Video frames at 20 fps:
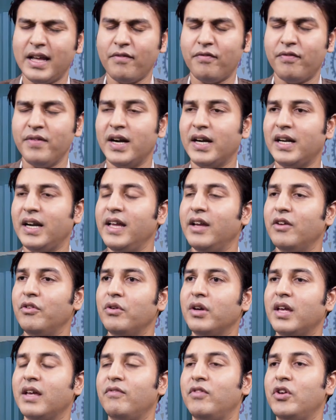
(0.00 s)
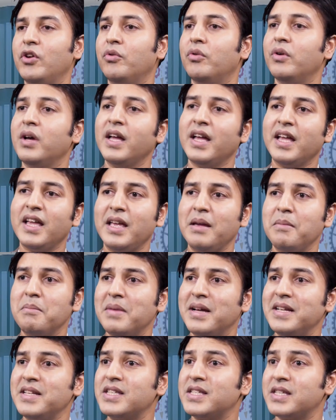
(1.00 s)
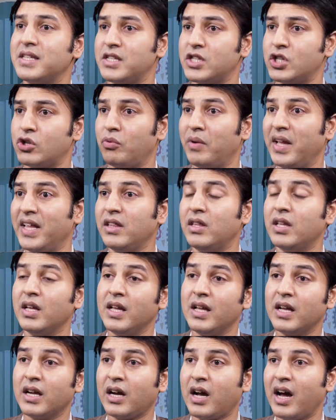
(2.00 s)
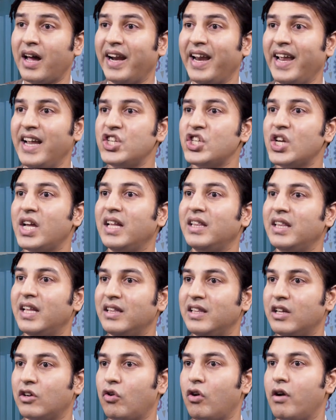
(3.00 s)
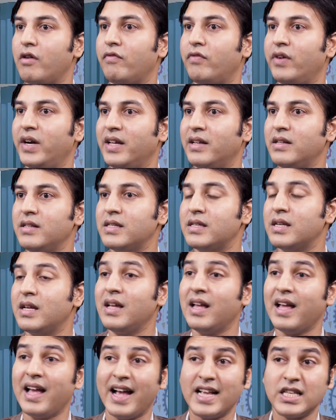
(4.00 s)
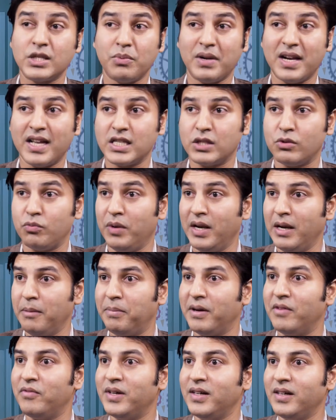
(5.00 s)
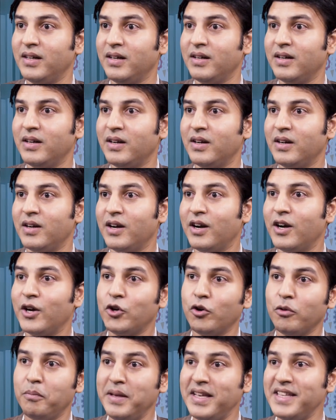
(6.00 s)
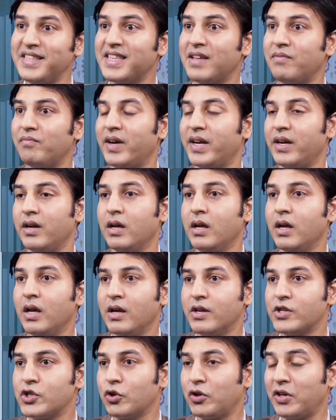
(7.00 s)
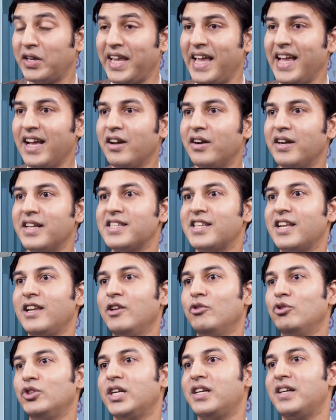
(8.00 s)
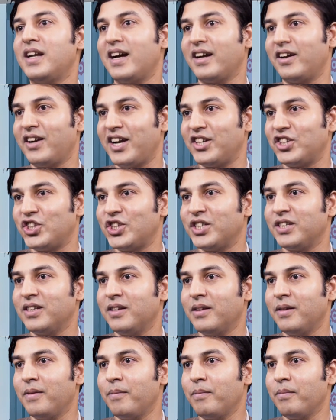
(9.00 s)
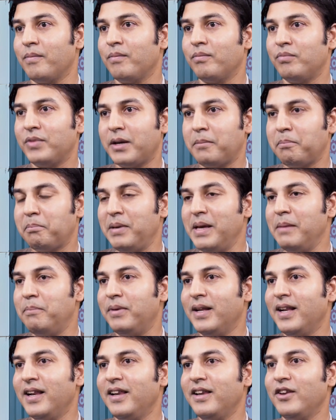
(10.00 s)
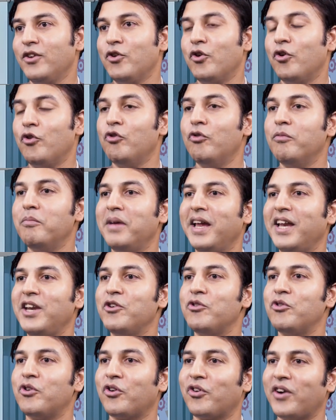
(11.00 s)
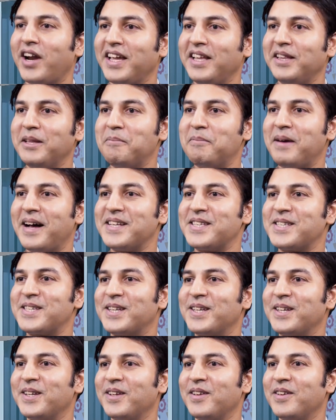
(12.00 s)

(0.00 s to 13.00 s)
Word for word: definitely you know give you immense strength courage and then the confidence as well as willpower to be someone so take a resolution nagaraj that people you know who made you cry in the past